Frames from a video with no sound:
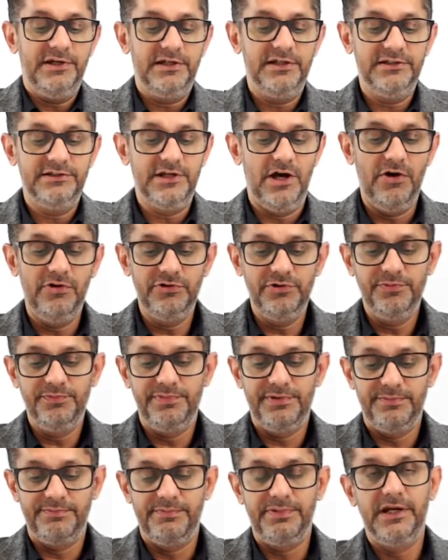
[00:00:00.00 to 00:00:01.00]
is how to
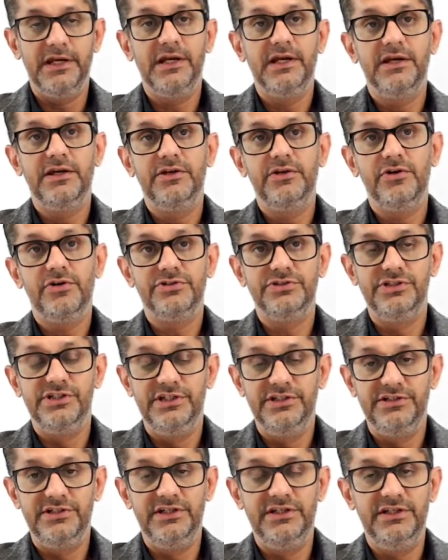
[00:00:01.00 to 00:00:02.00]
prepare your
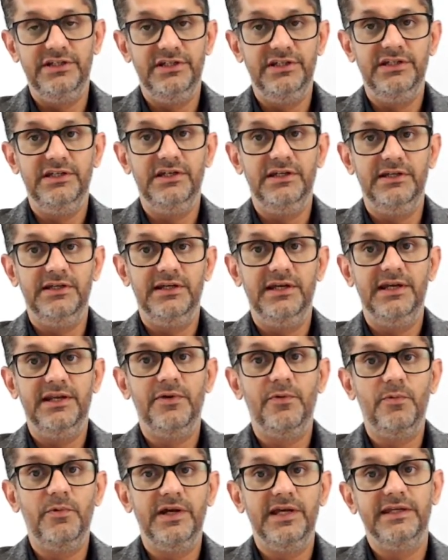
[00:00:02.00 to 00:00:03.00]
GTE in a
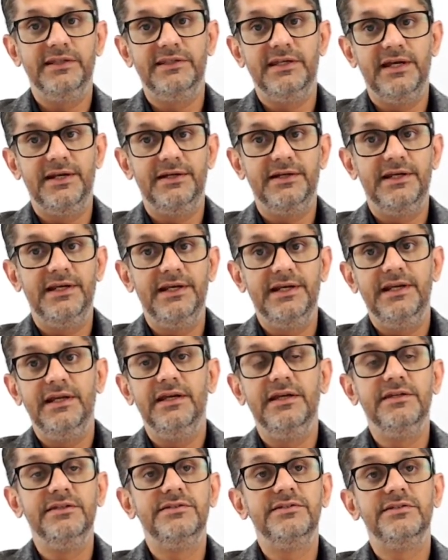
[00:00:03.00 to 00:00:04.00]
way that it
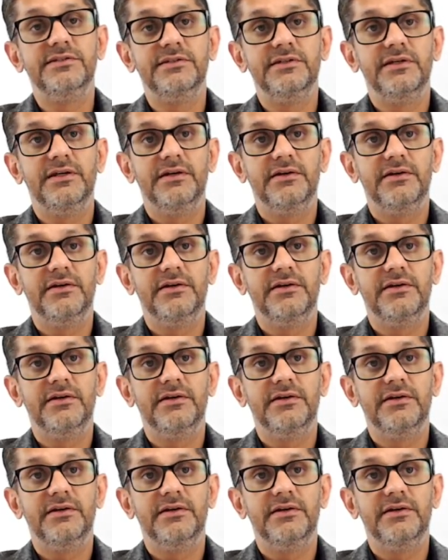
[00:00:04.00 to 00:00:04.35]
is